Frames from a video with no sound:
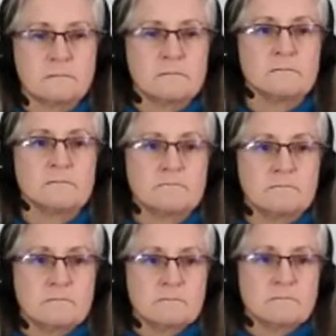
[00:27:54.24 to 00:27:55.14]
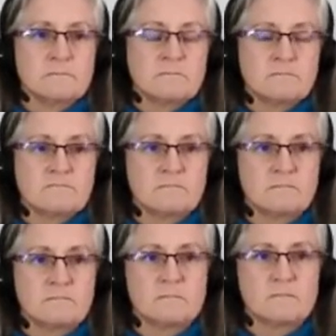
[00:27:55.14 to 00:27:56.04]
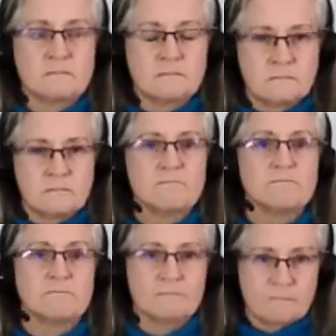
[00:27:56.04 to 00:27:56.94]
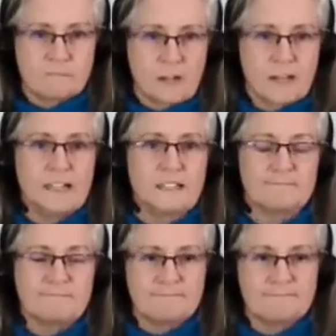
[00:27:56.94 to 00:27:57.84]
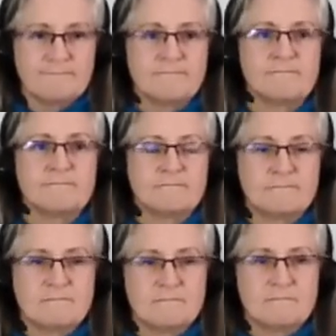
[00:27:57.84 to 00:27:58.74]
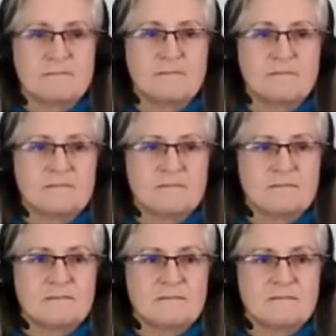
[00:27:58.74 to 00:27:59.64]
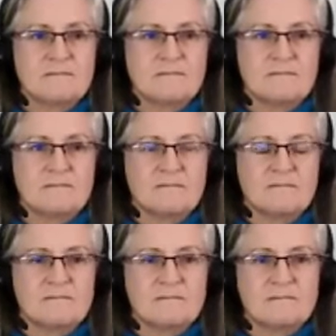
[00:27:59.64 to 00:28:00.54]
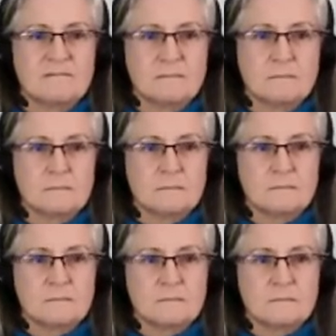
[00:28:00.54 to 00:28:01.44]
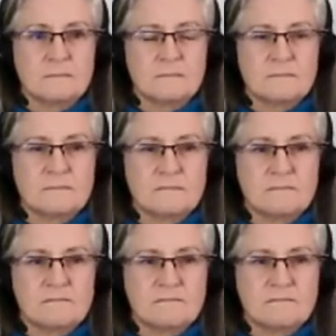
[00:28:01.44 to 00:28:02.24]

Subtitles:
The person shown says nothing.